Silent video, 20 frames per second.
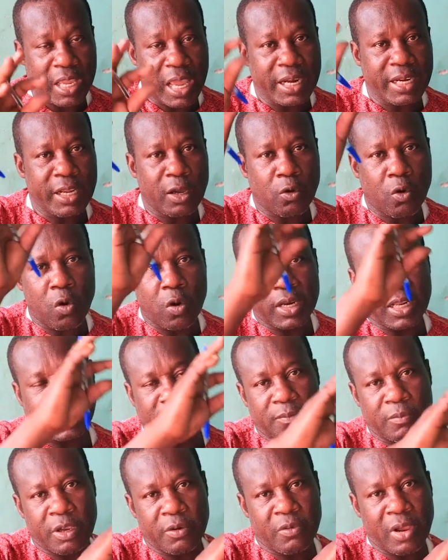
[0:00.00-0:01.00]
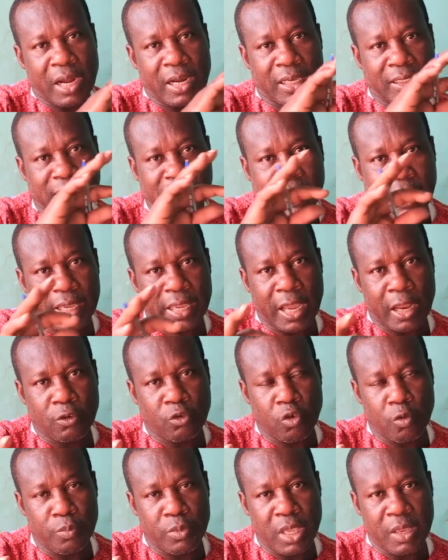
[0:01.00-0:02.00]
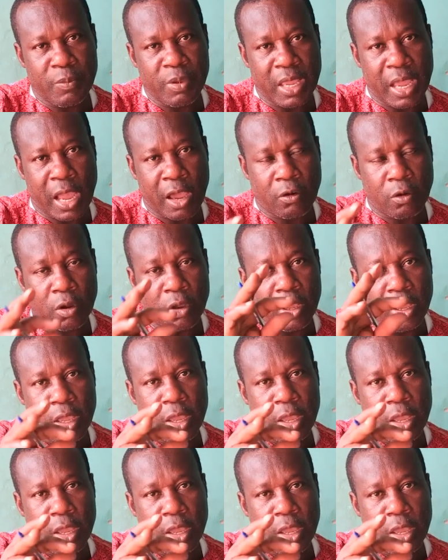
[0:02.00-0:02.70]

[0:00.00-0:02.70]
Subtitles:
ya de court atimanwa na san ya nto bi bia no